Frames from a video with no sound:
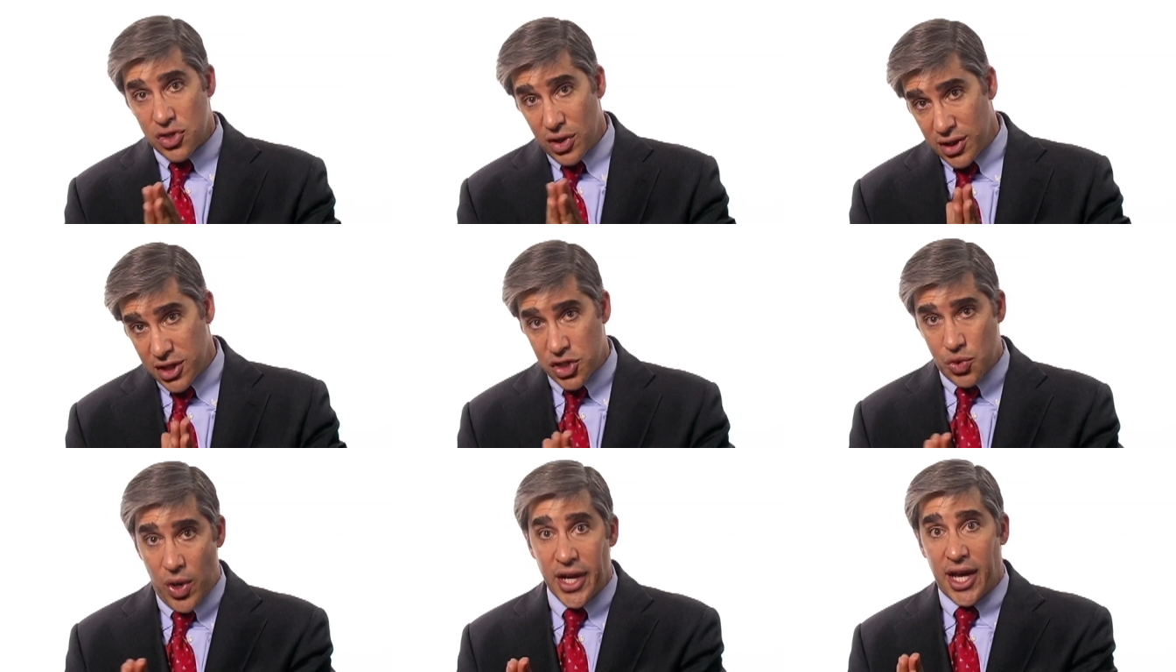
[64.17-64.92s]
certainly
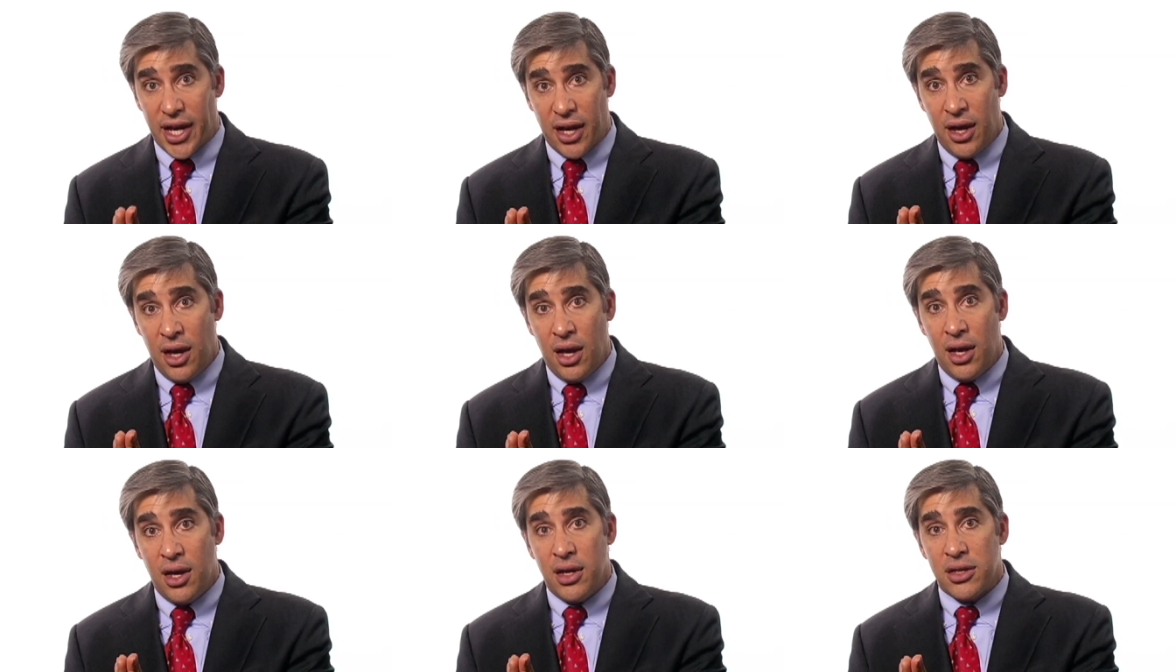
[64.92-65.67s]
swinging
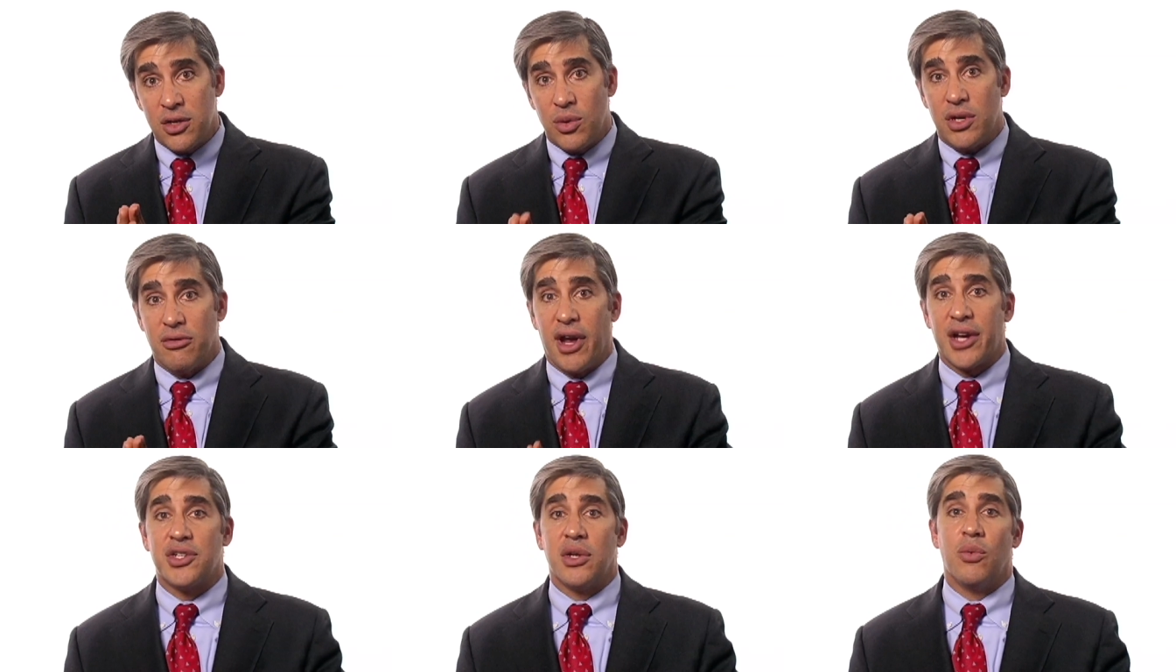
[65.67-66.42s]
to a
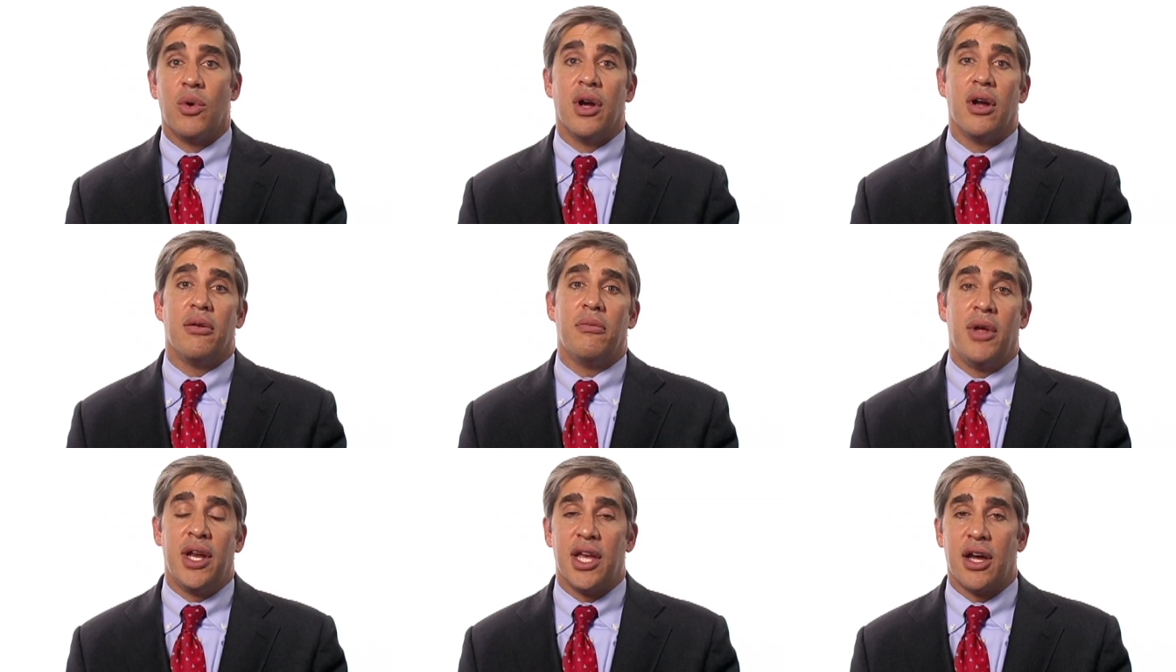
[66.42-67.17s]
direction where
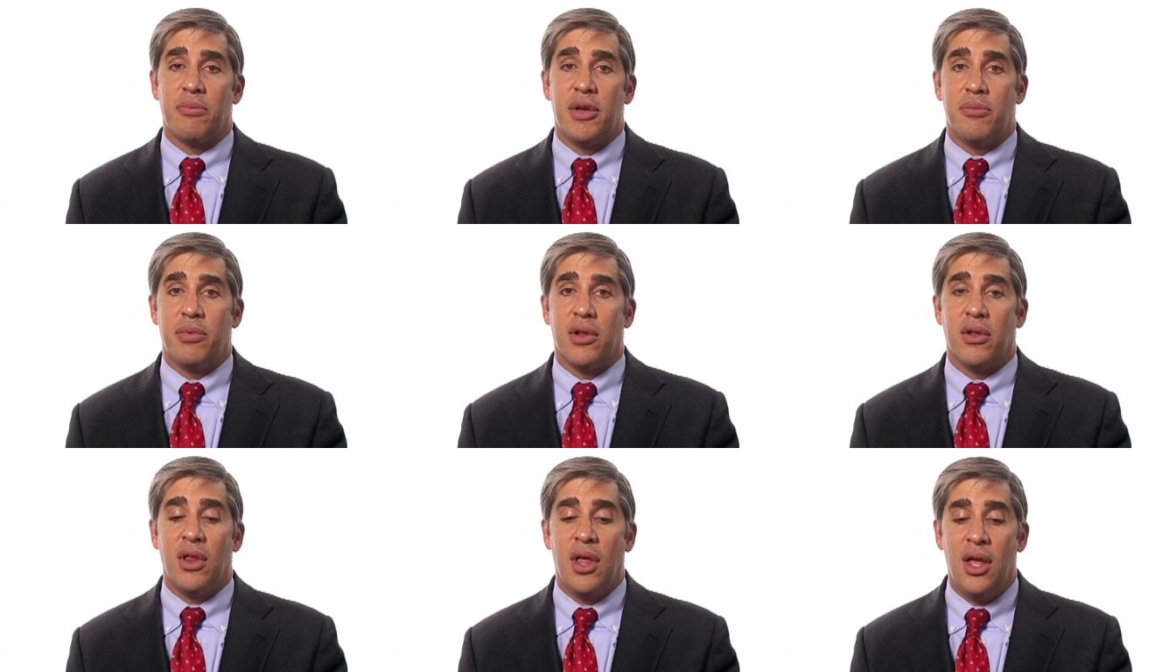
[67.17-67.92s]
many young
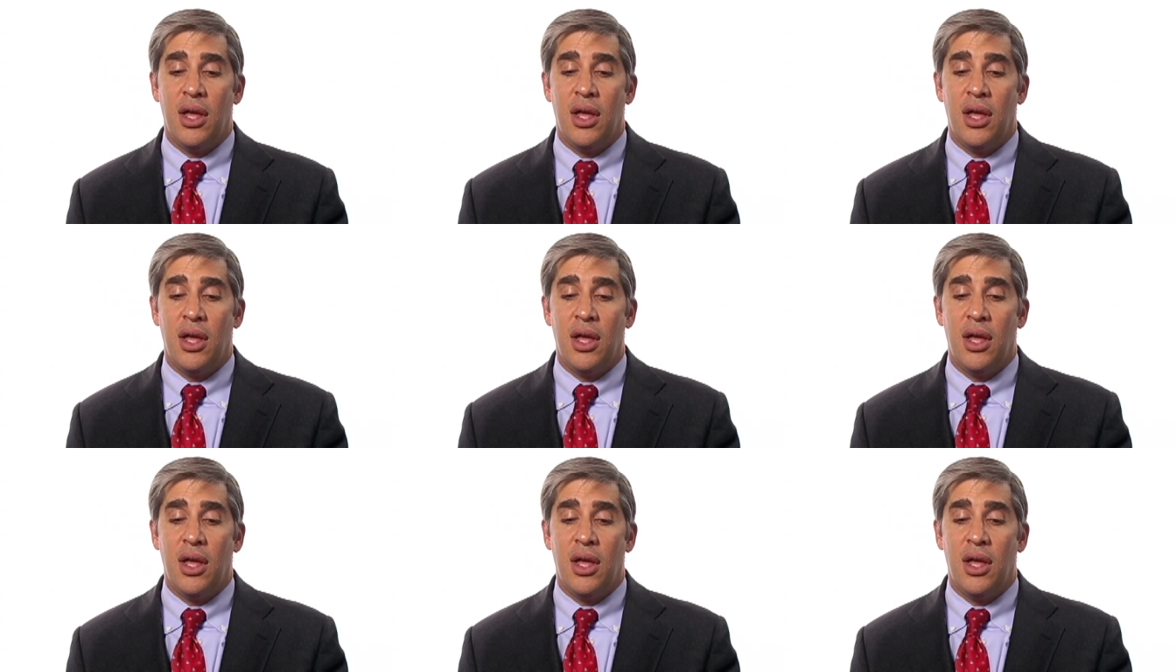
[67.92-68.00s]
people